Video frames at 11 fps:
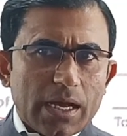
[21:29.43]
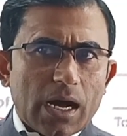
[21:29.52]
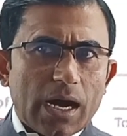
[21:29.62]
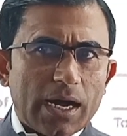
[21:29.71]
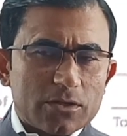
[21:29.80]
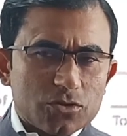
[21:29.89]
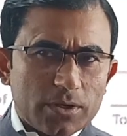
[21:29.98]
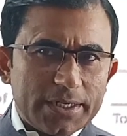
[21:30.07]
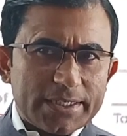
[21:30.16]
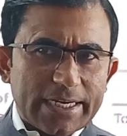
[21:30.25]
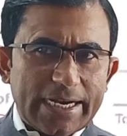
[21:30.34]
Also
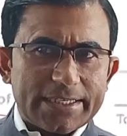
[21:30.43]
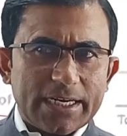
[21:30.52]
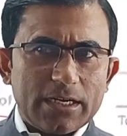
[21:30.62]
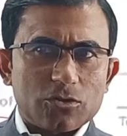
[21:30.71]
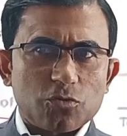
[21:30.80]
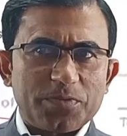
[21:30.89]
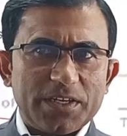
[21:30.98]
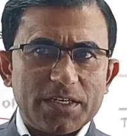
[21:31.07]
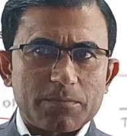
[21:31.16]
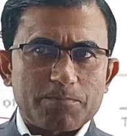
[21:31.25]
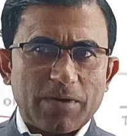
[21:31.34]
entitled
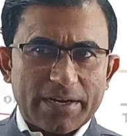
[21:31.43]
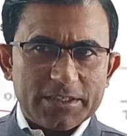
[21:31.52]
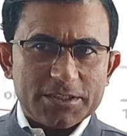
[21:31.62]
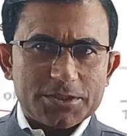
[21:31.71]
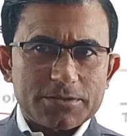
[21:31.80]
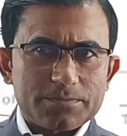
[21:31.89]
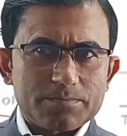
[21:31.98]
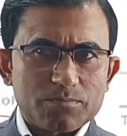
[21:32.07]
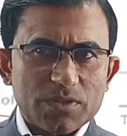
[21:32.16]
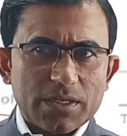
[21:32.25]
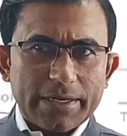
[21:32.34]
to furnished
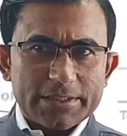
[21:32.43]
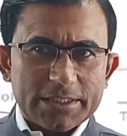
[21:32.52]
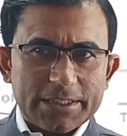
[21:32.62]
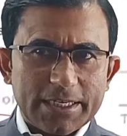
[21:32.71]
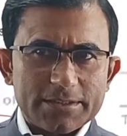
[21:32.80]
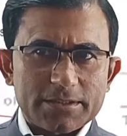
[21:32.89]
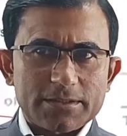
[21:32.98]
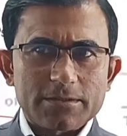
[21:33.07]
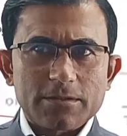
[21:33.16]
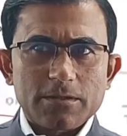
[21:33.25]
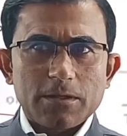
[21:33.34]
residence,
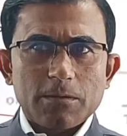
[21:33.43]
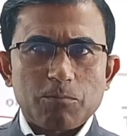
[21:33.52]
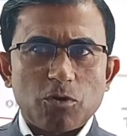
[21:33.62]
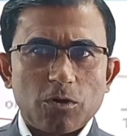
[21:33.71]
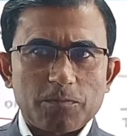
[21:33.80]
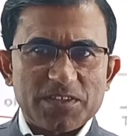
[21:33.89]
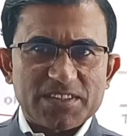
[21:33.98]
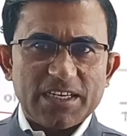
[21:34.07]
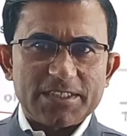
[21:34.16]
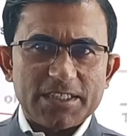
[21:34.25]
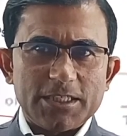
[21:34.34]
phone
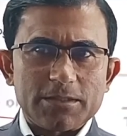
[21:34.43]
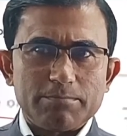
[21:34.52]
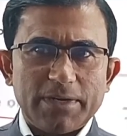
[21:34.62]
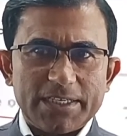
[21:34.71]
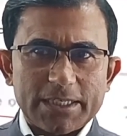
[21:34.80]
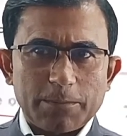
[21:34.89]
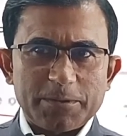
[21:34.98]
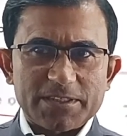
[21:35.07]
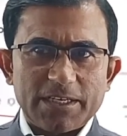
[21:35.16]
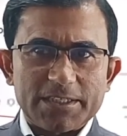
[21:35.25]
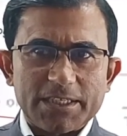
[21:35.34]
facilities, medical
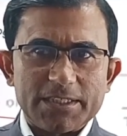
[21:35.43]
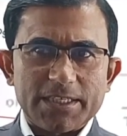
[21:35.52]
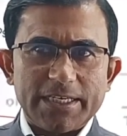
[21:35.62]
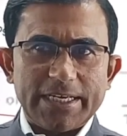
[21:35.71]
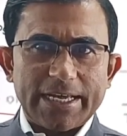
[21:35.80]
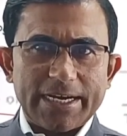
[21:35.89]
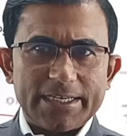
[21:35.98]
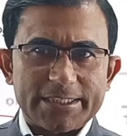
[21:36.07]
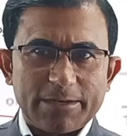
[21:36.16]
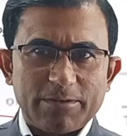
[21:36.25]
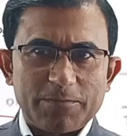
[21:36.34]
facilities, air and
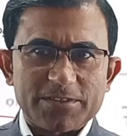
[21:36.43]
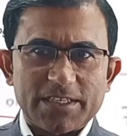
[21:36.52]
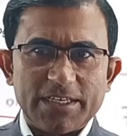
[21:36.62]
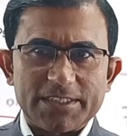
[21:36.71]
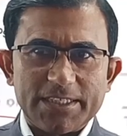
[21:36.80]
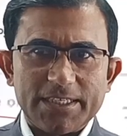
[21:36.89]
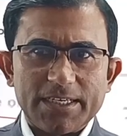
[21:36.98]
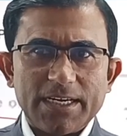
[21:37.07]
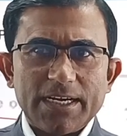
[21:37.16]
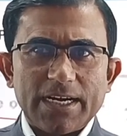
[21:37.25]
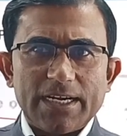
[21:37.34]
travel
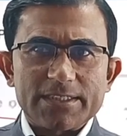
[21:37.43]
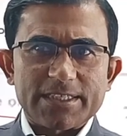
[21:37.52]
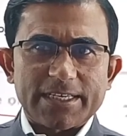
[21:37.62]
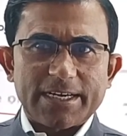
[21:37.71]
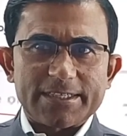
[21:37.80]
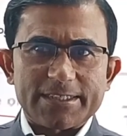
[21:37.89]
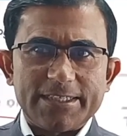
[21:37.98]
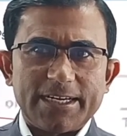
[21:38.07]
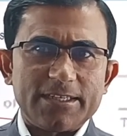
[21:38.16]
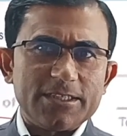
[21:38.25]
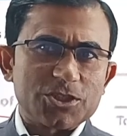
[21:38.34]
facility, and
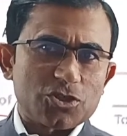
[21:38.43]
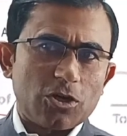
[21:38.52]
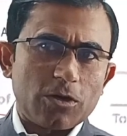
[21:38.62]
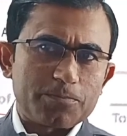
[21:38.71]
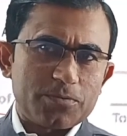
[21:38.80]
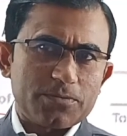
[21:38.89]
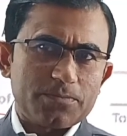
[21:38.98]
secretarial staff.